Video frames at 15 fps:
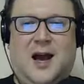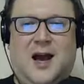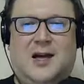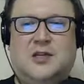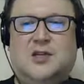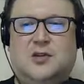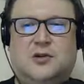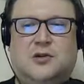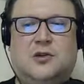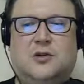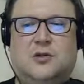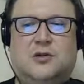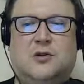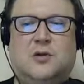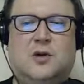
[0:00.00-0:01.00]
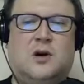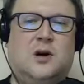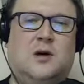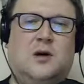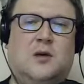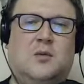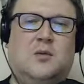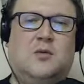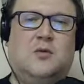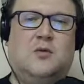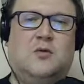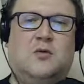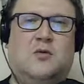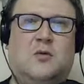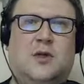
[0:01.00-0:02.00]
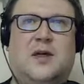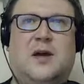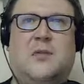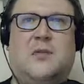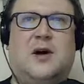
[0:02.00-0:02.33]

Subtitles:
as you do with a